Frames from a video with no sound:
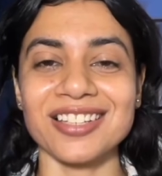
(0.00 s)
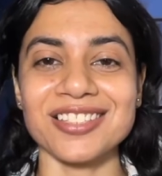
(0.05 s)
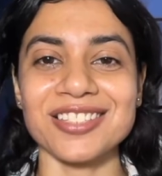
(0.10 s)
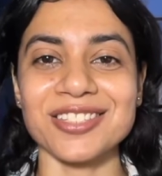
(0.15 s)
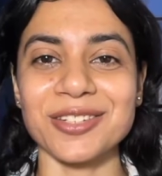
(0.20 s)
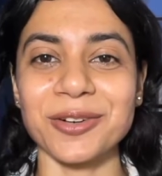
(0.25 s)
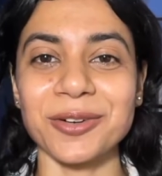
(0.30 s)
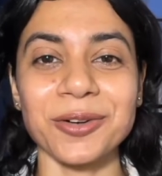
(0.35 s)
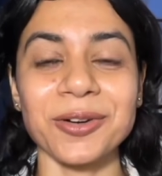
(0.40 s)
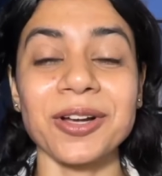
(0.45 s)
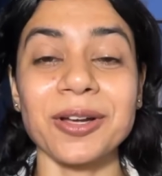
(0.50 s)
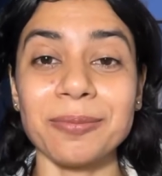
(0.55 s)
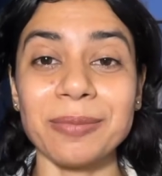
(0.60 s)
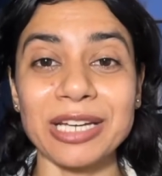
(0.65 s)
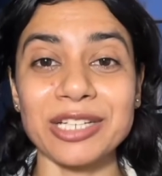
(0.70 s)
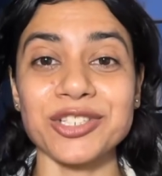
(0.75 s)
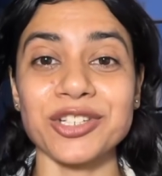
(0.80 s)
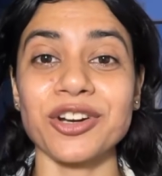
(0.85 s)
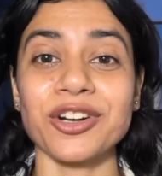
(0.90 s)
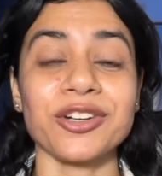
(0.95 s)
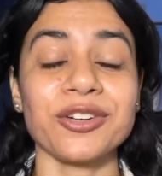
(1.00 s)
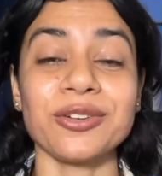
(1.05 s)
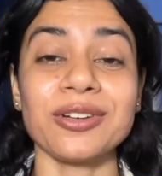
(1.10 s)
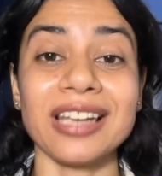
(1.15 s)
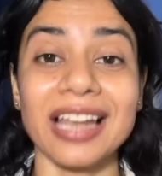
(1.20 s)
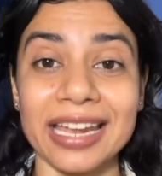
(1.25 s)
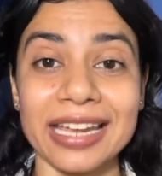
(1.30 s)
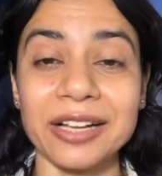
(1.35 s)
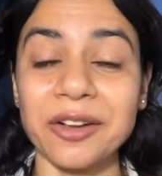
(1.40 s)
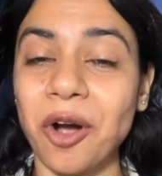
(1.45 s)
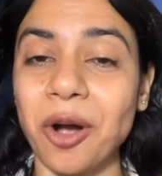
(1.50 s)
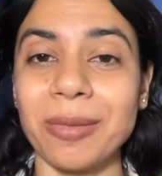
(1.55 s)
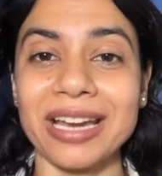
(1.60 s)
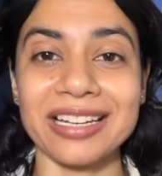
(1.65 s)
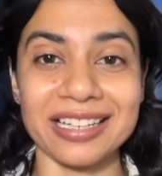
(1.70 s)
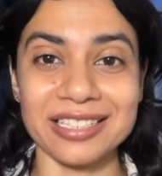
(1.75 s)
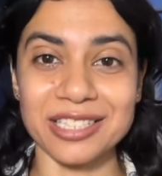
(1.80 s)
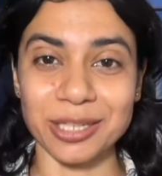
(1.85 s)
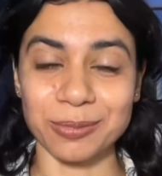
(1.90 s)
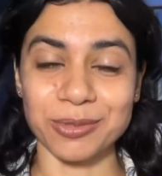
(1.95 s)
So make sure you like,
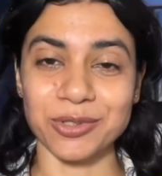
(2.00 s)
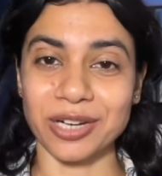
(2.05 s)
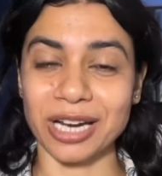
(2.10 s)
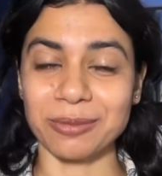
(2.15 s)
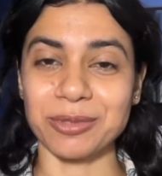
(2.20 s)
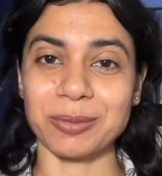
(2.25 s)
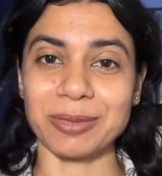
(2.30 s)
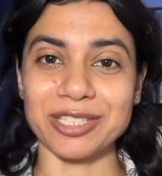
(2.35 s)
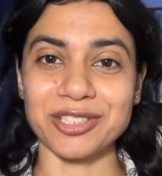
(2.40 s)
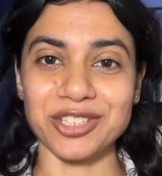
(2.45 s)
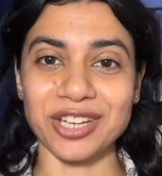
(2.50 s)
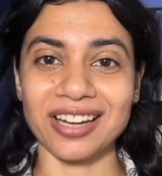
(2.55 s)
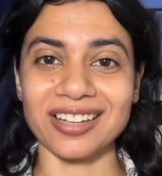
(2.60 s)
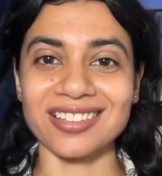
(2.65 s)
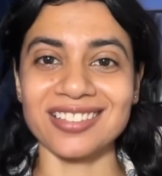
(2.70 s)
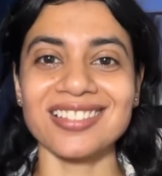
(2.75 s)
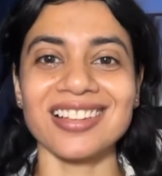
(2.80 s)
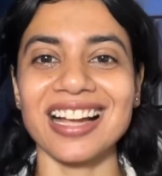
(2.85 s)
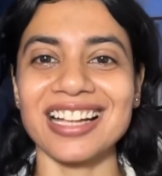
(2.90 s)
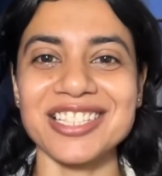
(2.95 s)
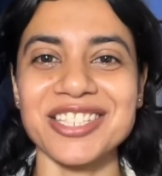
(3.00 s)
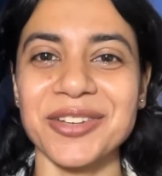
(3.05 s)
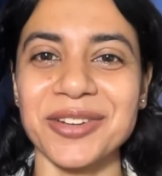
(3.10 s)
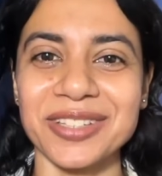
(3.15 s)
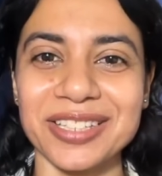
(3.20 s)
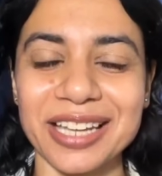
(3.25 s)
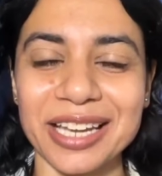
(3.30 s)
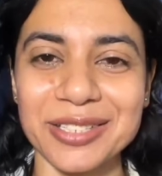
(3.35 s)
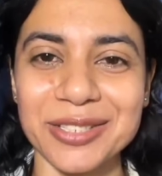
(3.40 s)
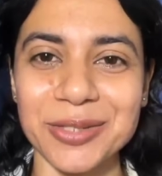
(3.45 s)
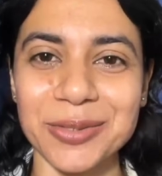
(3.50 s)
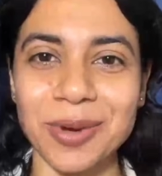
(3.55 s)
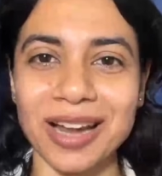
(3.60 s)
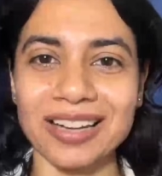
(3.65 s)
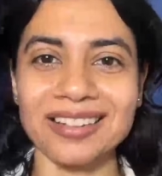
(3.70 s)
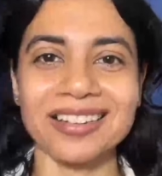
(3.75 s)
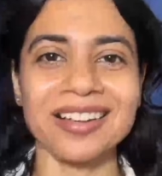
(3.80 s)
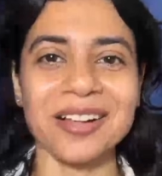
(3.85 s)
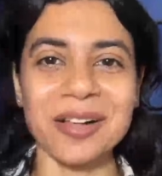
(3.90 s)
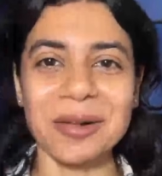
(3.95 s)
comment, and subscribe to my channel. I'll see you in the next
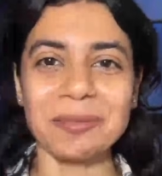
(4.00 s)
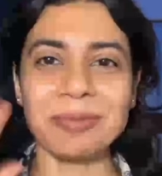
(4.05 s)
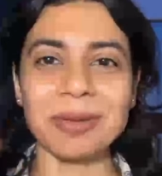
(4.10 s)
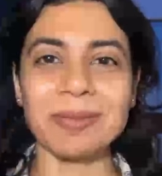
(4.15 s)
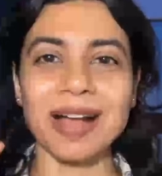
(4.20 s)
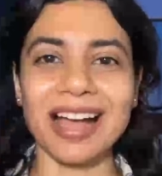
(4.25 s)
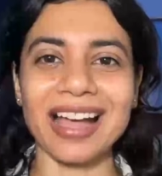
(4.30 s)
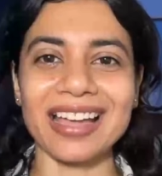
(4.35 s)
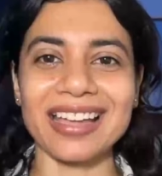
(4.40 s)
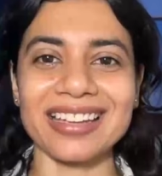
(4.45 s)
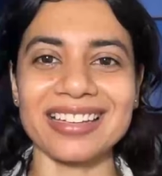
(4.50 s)
one. Bye bye.